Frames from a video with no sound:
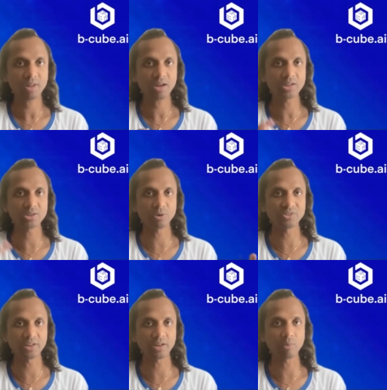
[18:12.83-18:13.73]
It's one
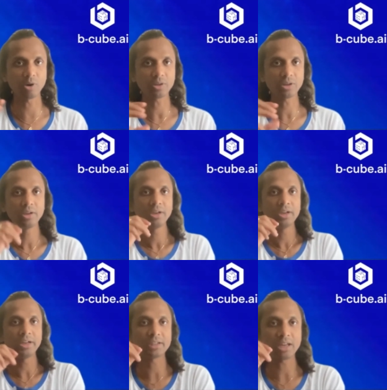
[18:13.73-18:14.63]
single bot.
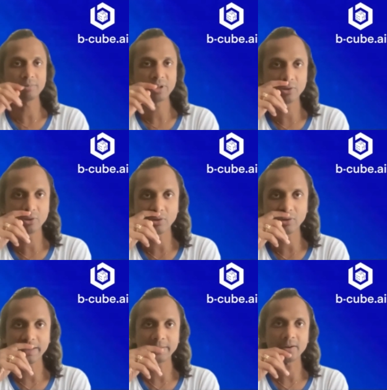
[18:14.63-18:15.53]
It can be,
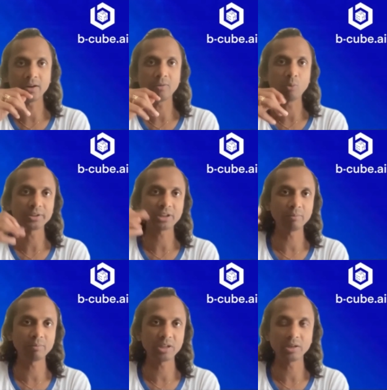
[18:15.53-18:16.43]
one
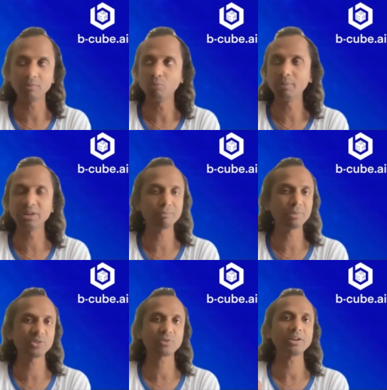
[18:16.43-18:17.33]
can be momentum
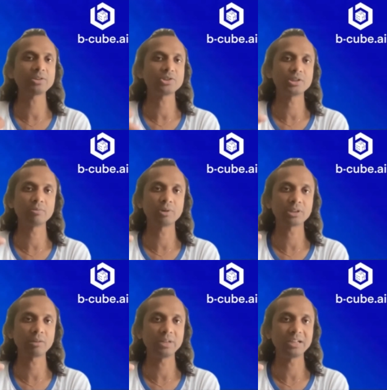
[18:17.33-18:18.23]
based strategy, one
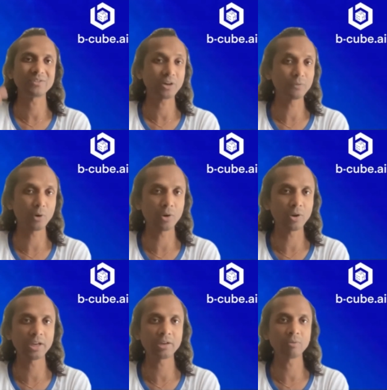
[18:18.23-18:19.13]
can be trend
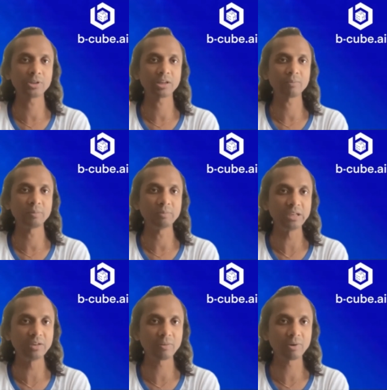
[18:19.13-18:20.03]
following, one can be
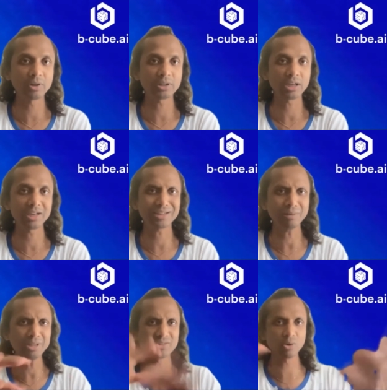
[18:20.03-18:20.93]
mean reverting. It
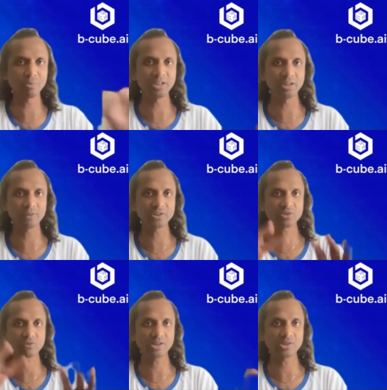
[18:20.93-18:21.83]
can be so many different
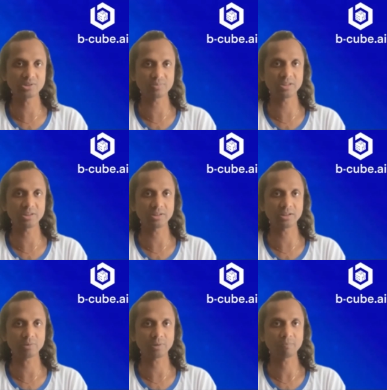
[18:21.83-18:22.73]
strategies within that
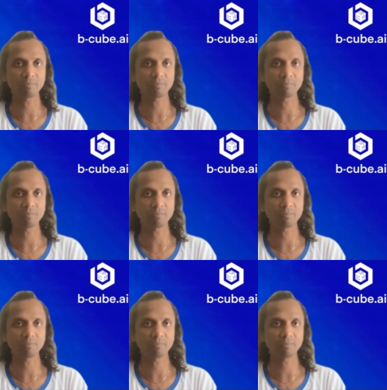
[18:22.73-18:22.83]
one.